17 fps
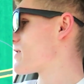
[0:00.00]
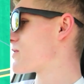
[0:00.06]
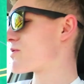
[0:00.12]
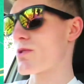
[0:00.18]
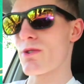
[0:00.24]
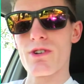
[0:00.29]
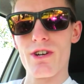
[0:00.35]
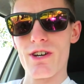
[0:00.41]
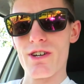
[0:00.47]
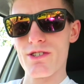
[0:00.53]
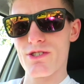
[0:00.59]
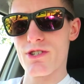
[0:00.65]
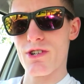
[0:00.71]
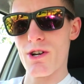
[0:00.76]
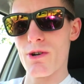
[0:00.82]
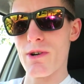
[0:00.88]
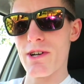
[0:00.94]
they're sort of
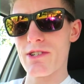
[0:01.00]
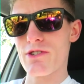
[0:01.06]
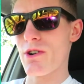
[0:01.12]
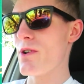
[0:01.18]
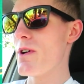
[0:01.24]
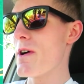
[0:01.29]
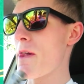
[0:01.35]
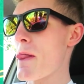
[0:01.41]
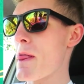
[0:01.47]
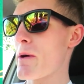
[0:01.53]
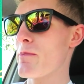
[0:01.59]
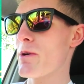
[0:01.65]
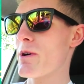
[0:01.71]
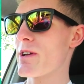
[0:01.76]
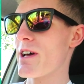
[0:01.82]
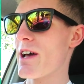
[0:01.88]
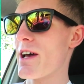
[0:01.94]
slow intro.
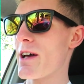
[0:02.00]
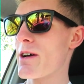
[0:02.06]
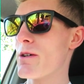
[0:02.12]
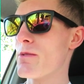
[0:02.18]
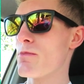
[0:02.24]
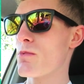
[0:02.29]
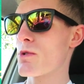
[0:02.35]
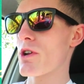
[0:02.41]
But um,